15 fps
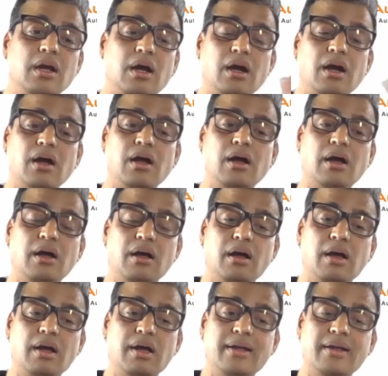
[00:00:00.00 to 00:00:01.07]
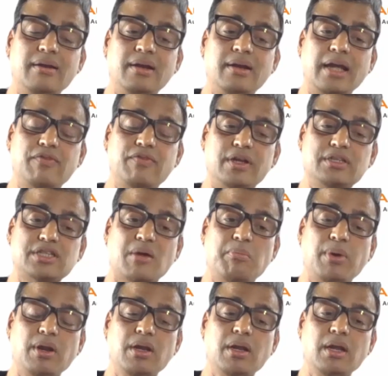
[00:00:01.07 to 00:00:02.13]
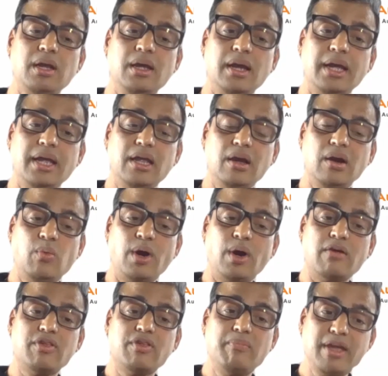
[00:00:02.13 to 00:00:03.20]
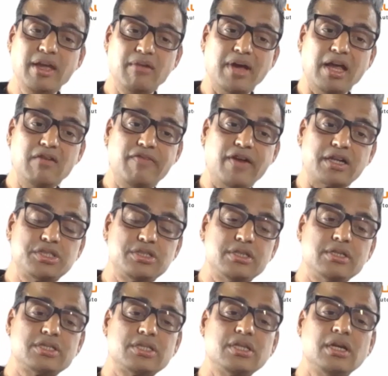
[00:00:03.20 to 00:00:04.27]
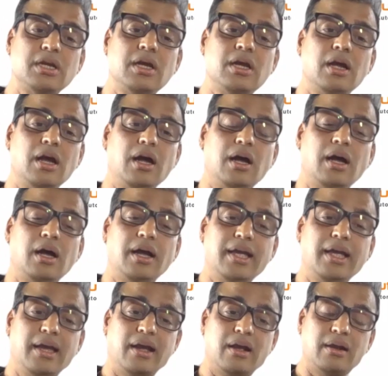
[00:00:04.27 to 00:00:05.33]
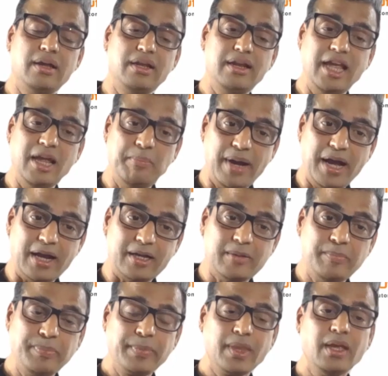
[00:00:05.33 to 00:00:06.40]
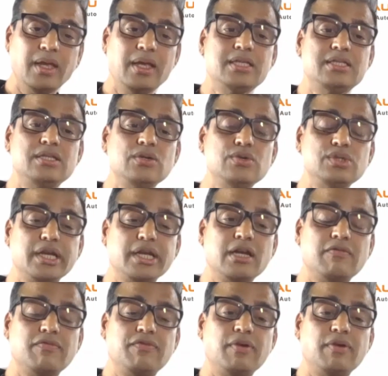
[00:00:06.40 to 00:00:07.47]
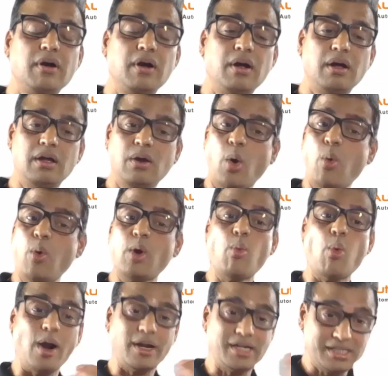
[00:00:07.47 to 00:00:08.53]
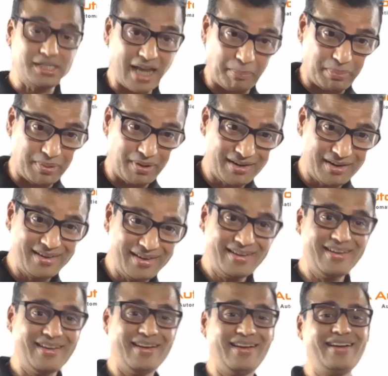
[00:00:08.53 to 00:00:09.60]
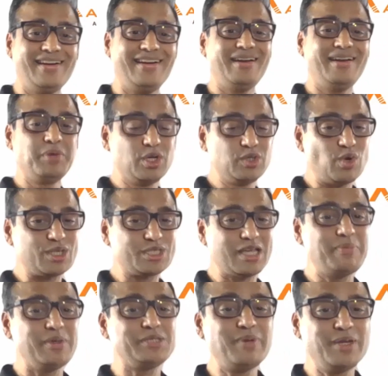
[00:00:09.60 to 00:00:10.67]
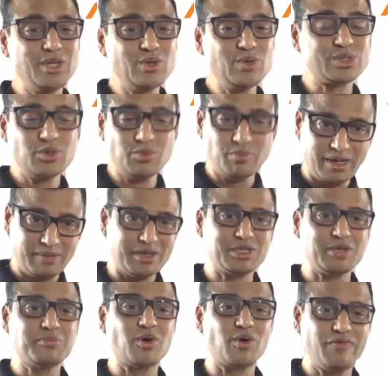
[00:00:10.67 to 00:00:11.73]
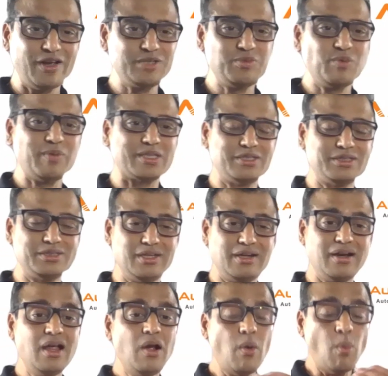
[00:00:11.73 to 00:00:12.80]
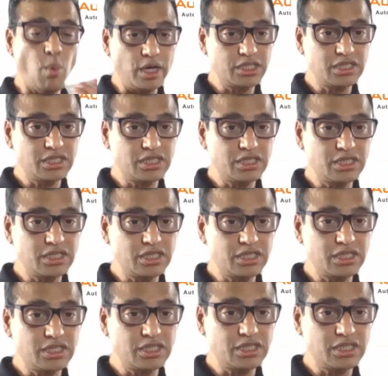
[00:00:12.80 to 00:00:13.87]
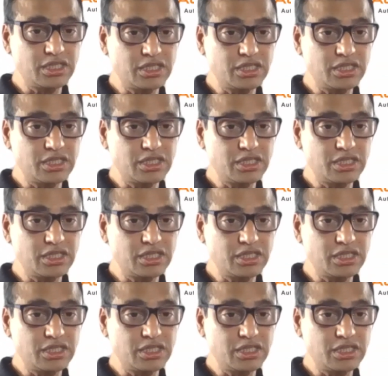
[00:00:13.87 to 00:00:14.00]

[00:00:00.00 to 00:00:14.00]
Like, for example, one of the beer manufacturers in APAC is using it over WhatsApp, because WhatsApp is being used. You mentioned about Facebook Messenger. WhatsApp is